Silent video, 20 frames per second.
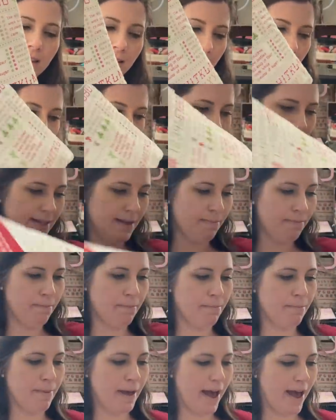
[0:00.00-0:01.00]
that's the
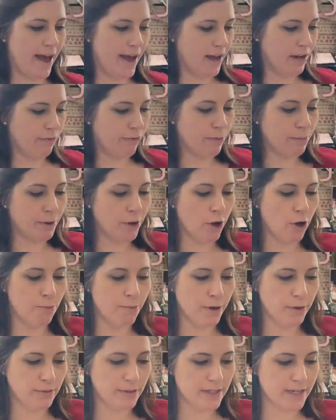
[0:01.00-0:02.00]
bag from
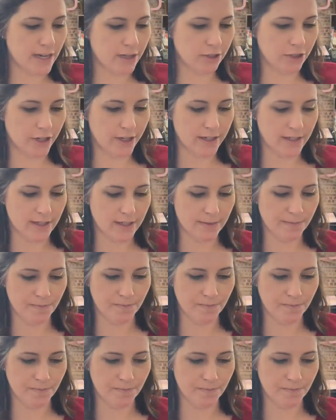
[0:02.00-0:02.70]
Como Stitches.